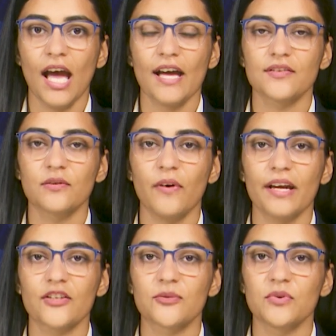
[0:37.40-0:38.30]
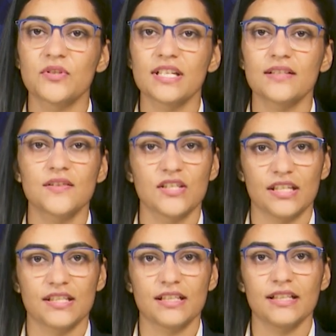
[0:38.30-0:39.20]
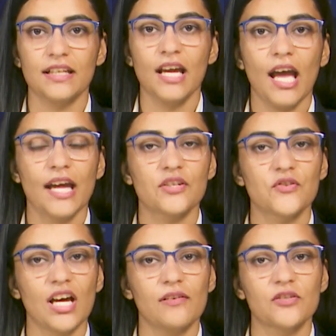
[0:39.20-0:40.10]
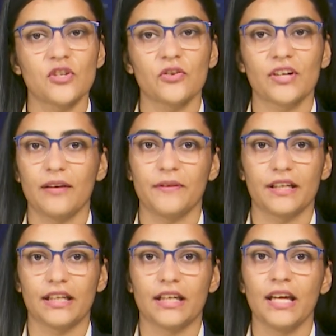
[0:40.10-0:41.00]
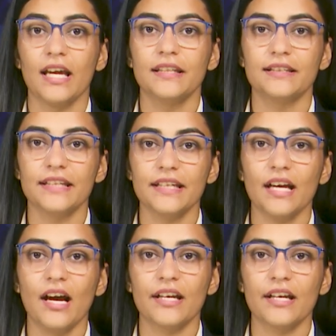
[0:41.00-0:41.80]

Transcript: as the virus mutates genetically and travels geographically. They are